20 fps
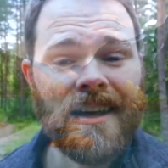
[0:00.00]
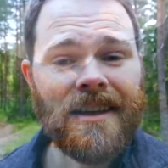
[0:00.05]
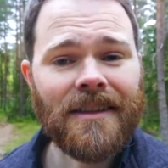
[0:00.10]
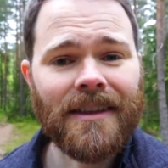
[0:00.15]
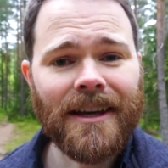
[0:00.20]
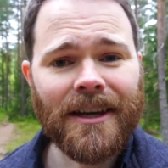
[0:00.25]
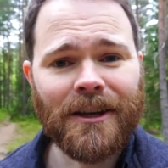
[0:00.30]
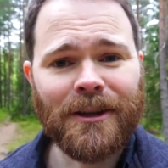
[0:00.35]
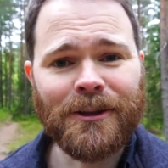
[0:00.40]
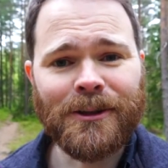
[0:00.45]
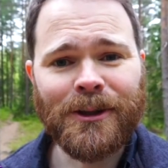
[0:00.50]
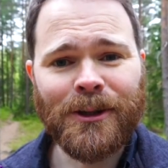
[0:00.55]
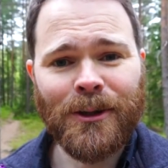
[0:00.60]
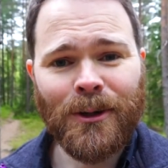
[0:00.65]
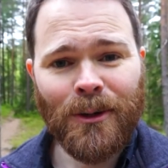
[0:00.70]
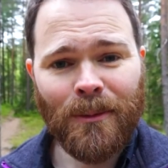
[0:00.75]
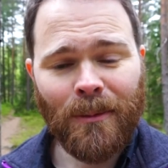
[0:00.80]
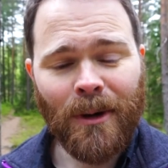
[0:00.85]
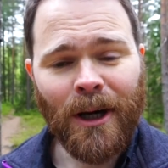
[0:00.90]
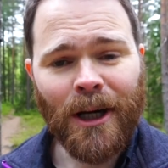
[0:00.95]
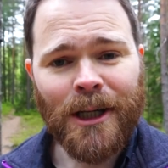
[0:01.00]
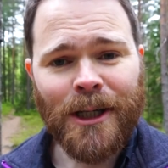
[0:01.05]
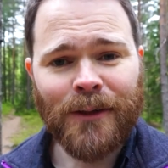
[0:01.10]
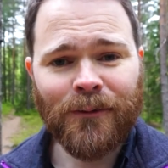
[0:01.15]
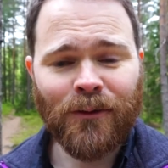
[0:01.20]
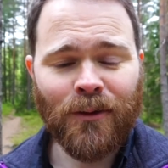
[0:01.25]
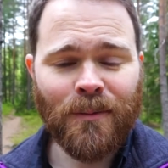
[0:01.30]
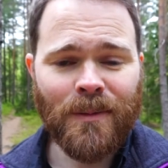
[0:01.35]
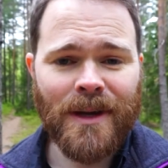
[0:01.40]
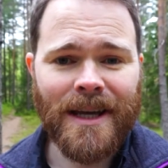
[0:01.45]
Thank you so much
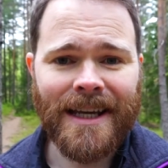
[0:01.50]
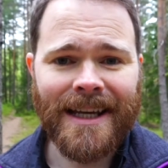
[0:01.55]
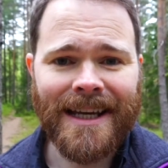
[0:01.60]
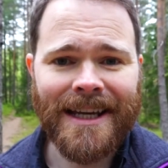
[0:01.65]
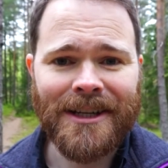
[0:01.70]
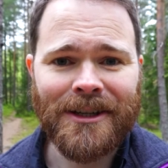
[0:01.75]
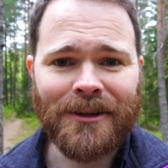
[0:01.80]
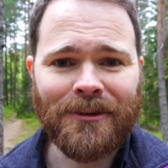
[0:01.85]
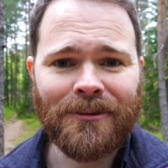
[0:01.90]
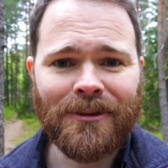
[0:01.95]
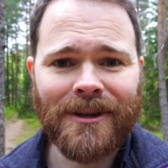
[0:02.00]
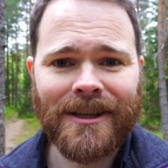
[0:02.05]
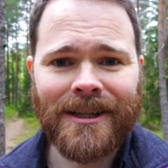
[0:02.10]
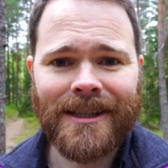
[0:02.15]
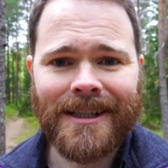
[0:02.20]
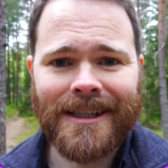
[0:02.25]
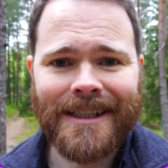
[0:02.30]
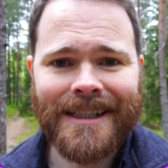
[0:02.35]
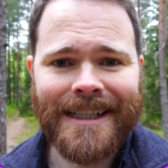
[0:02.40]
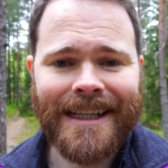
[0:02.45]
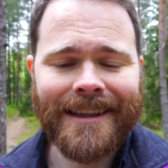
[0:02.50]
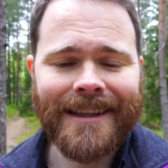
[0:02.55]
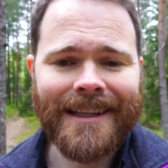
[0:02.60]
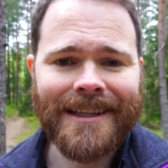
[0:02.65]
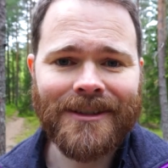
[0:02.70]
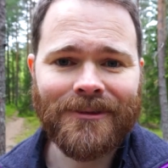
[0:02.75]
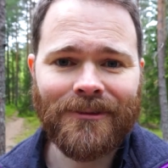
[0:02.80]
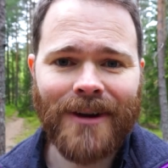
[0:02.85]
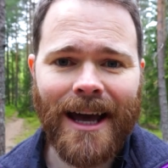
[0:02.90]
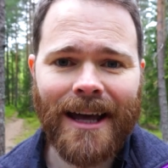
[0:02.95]
for being interested in
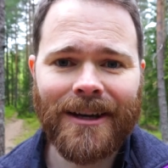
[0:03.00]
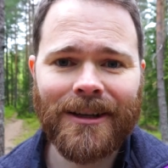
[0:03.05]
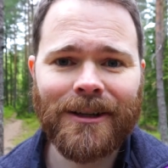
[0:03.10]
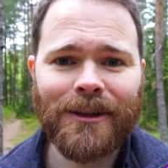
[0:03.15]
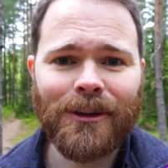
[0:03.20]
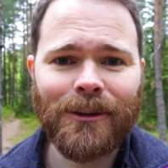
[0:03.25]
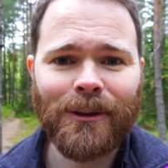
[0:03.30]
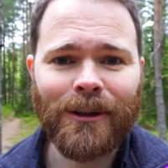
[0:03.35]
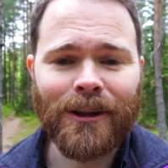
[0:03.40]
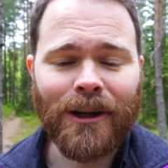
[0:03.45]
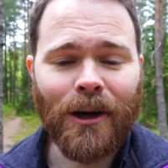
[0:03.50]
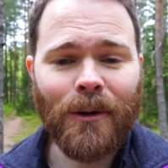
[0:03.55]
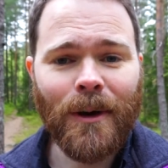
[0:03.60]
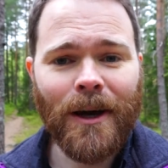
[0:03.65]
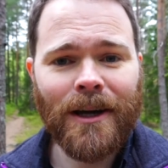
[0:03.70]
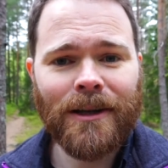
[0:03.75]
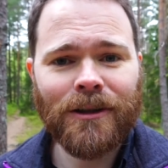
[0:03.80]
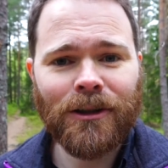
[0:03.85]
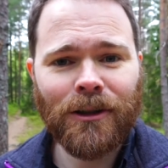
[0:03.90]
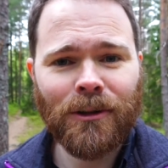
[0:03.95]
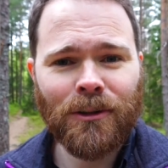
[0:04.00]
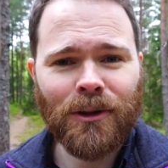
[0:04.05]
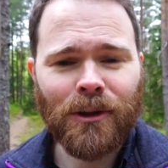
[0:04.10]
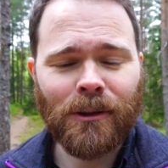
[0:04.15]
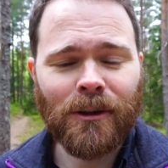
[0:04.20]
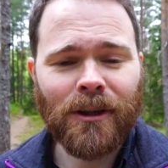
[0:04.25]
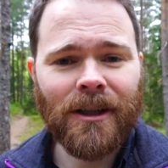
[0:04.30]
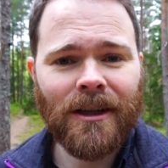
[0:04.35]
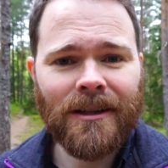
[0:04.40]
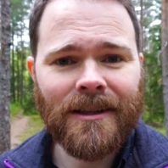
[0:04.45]
this radical and quite
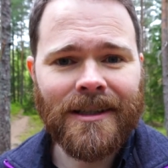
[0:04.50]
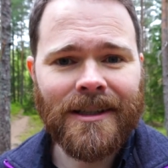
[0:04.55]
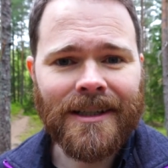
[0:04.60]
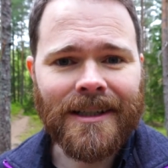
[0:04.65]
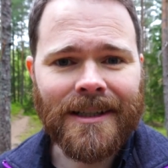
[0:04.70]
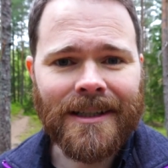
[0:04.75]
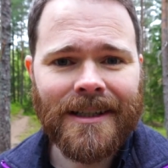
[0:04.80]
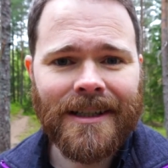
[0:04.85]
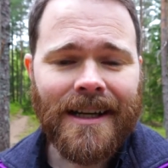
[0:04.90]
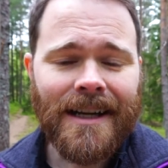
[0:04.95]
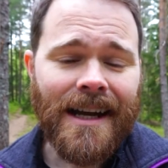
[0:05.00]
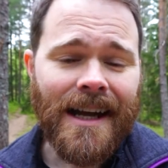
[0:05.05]
unusual content.